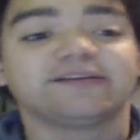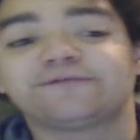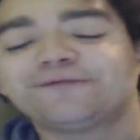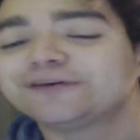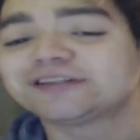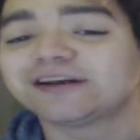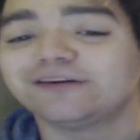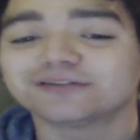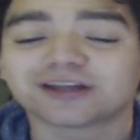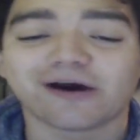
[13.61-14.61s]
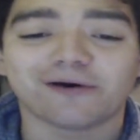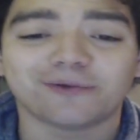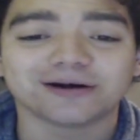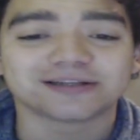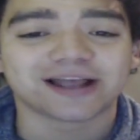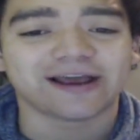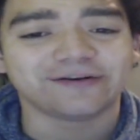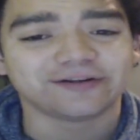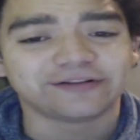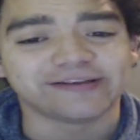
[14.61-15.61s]
The first thing also I want to say,
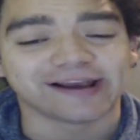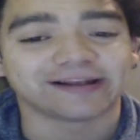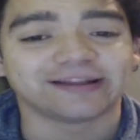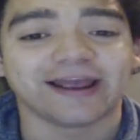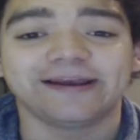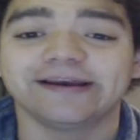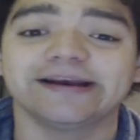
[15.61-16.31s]
or the second thing,